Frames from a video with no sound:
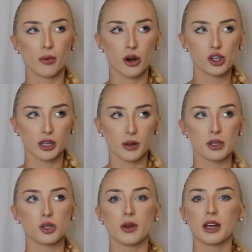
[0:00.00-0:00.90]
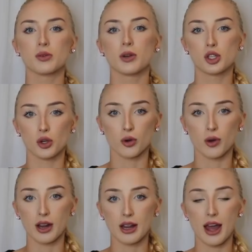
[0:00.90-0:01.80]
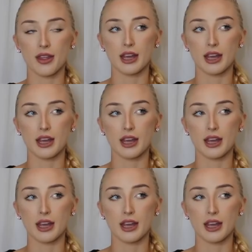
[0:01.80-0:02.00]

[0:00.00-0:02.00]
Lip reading: project that we're doing is we're touring